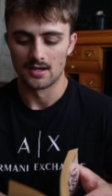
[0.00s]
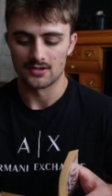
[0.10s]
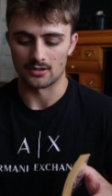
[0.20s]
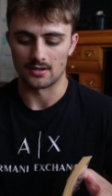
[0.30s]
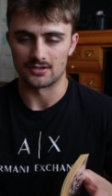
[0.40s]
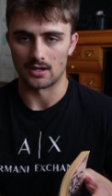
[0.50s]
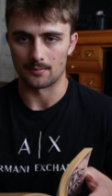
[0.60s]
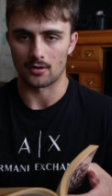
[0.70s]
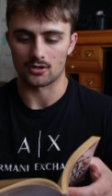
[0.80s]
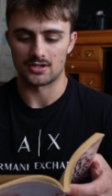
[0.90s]
So he's
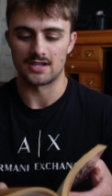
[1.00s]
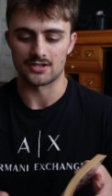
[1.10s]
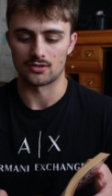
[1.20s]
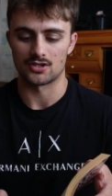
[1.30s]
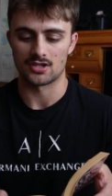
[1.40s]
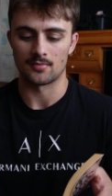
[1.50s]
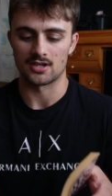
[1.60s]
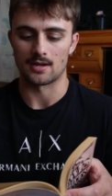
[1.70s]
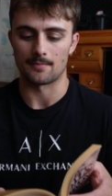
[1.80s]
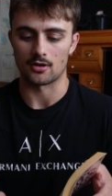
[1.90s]
not partial. He is a Christian, but
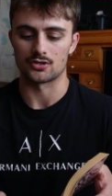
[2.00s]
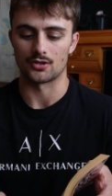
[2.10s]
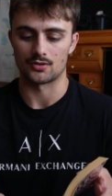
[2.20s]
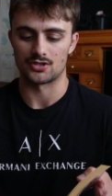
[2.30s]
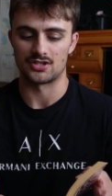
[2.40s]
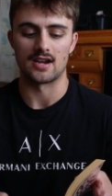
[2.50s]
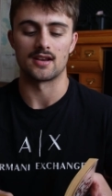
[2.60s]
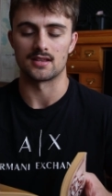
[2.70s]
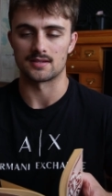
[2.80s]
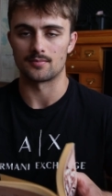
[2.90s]
he's not partial to
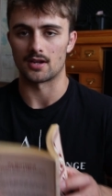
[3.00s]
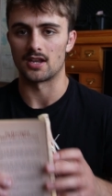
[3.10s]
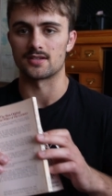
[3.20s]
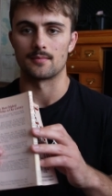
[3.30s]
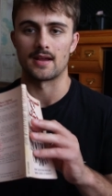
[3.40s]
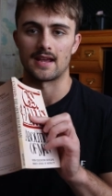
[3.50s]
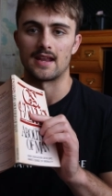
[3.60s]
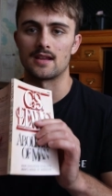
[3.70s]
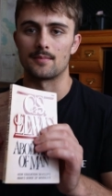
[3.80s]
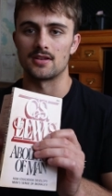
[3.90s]
Christianity in this book. He doesn't make
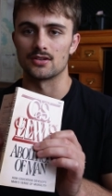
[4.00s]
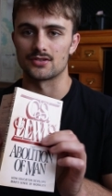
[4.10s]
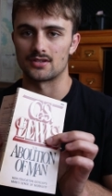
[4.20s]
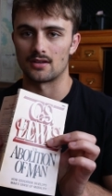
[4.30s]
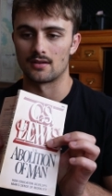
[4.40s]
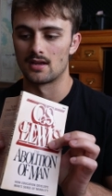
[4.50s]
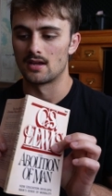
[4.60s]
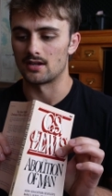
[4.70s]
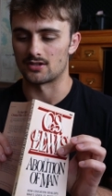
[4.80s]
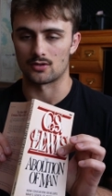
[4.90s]
any appeals to,
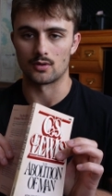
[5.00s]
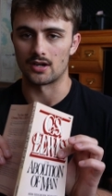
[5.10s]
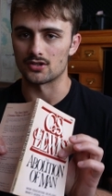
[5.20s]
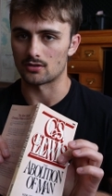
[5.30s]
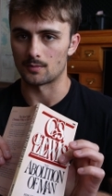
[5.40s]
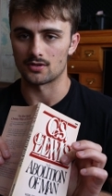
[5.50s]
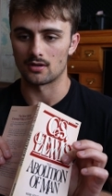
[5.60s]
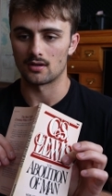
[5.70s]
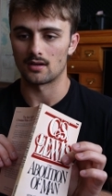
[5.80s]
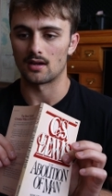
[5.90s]
doesn't quote any
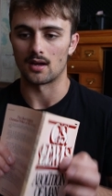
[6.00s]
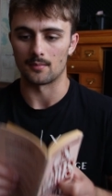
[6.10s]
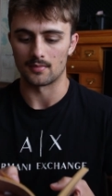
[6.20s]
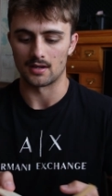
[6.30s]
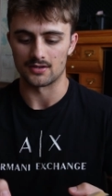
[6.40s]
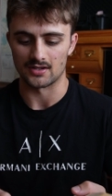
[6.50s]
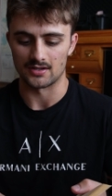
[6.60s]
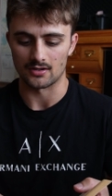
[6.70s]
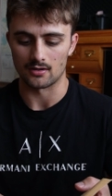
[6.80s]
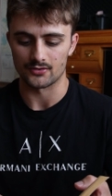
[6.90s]
scripture.
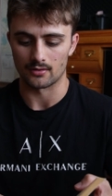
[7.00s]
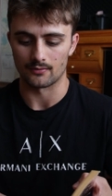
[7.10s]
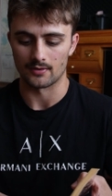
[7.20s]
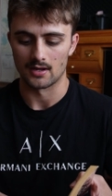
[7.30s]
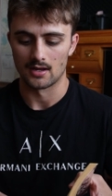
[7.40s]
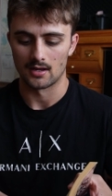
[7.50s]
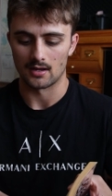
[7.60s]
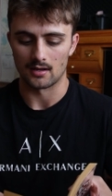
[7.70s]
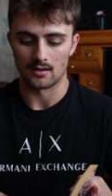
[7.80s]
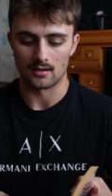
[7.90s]
It's all sort of
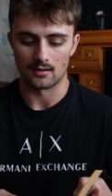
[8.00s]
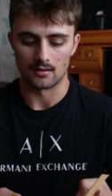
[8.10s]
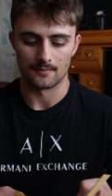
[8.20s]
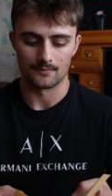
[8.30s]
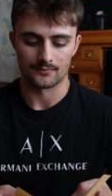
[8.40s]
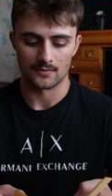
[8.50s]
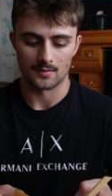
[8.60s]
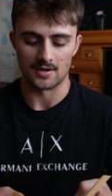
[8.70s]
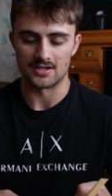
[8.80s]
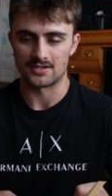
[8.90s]

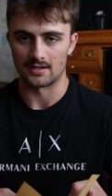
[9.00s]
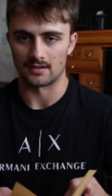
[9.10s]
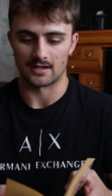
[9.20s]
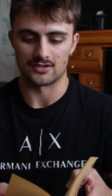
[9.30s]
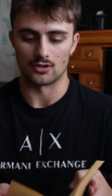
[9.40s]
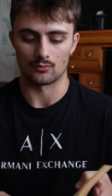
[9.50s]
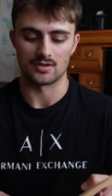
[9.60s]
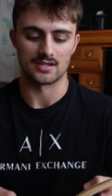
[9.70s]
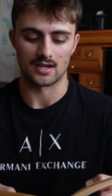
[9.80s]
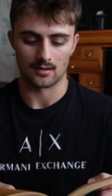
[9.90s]
based in like his own
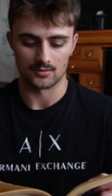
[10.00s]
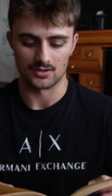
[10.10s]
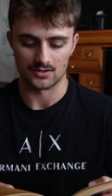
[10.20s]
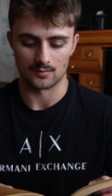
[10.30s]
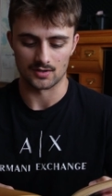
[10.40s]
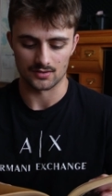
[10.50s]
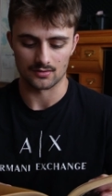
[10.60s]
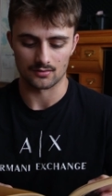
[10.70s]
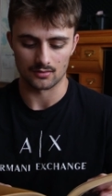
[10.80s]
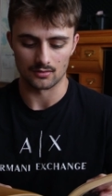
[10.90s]
reasoning, which
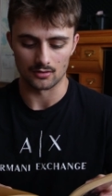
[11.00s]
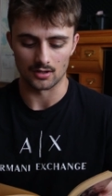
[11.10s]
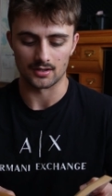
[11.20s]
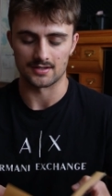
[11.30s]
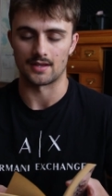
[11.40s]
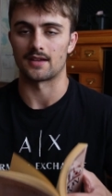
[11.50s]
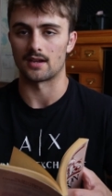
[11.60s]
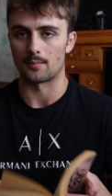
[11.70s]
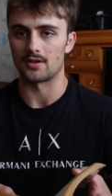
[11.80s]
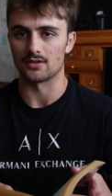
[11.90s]
is good, because I think it
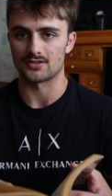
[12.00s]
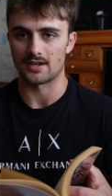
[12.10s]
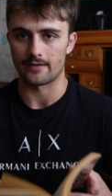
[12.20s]
appeals to